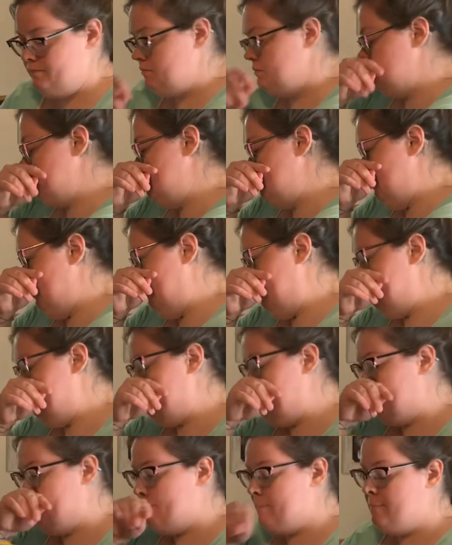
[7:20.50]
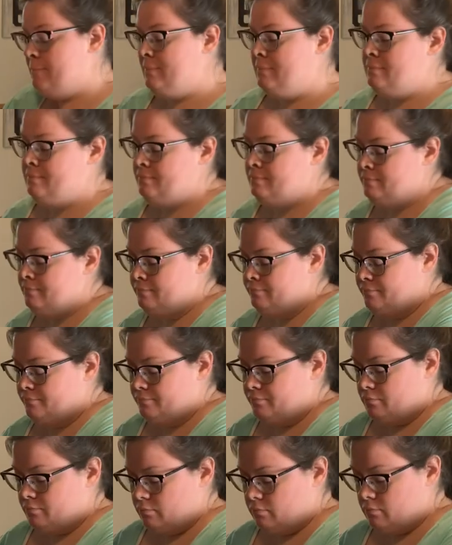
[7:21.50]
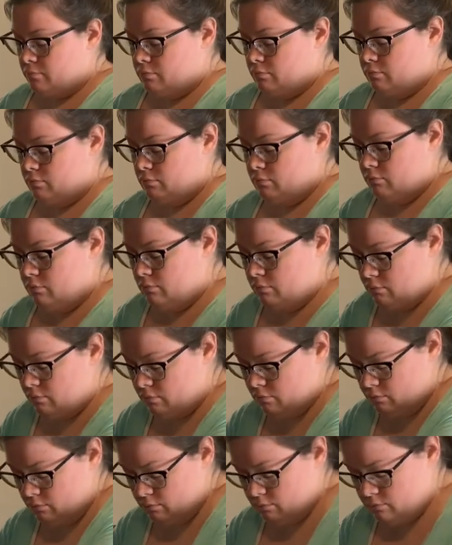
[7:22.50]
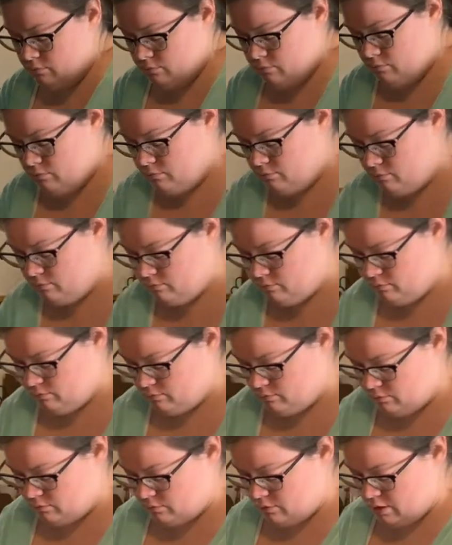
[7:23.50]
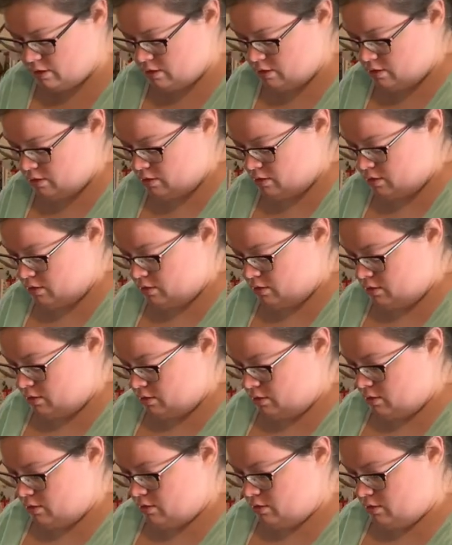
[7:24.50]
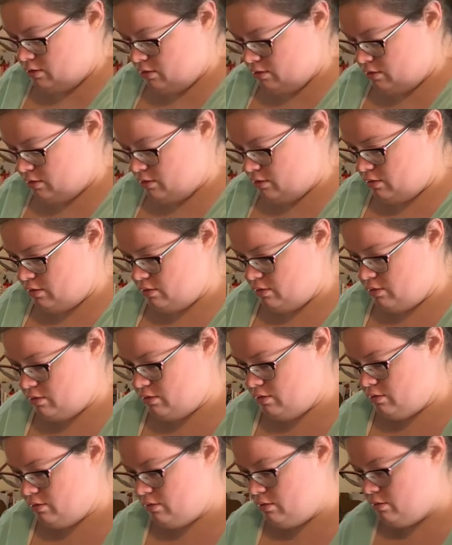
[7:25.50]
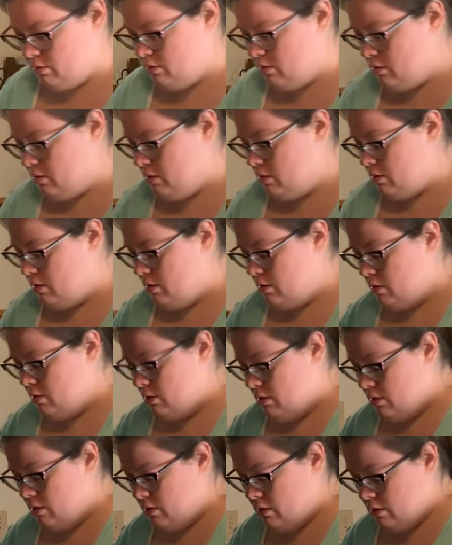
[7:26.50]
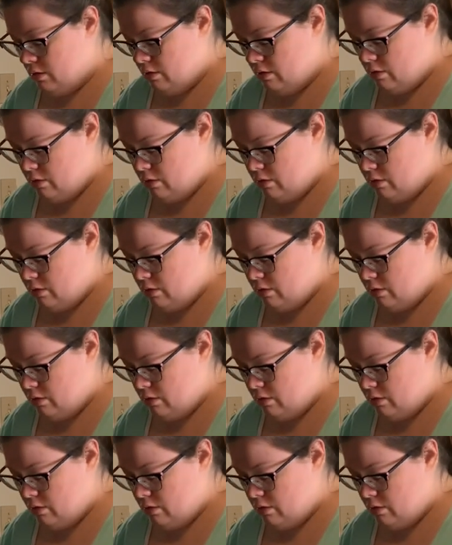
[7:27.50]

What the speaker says: (silence)